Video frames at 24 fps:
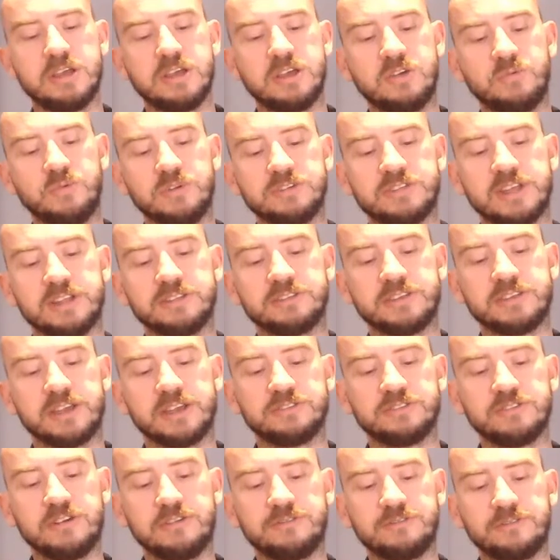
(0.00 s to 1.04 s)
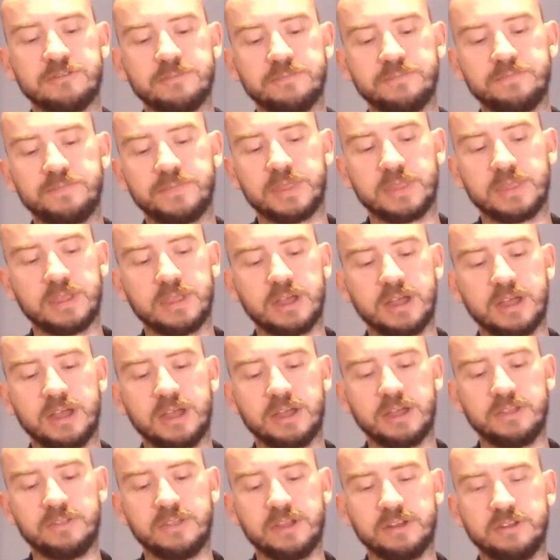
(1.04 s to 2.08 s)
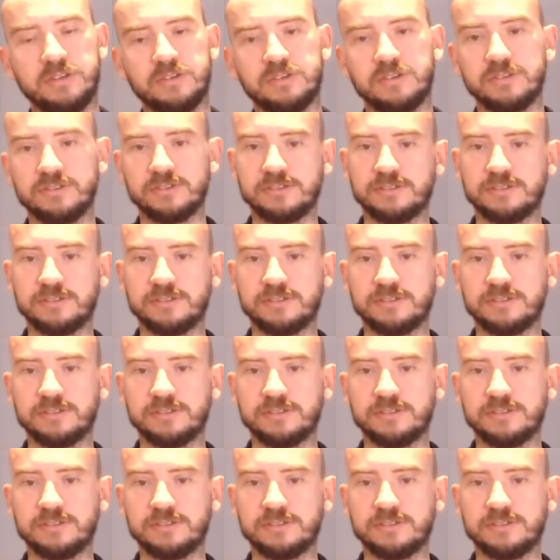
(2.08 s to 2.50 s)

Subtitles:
which then takes off, and then you can